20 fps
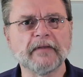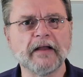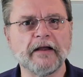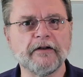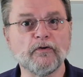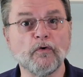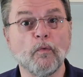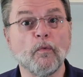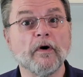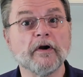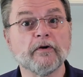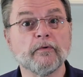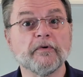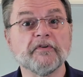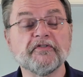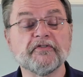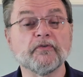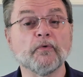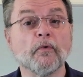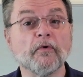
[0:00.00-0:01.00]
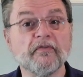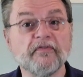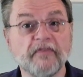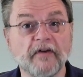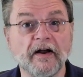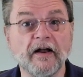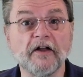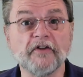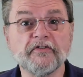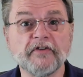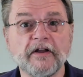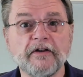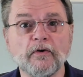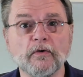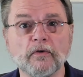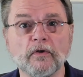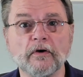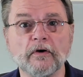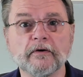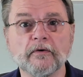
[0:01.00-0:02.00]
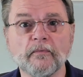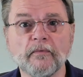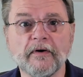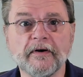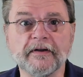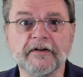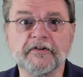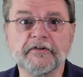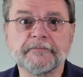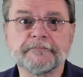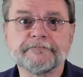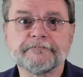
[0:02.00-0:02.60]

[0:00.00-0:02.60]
I don't want to restore files I no longer want.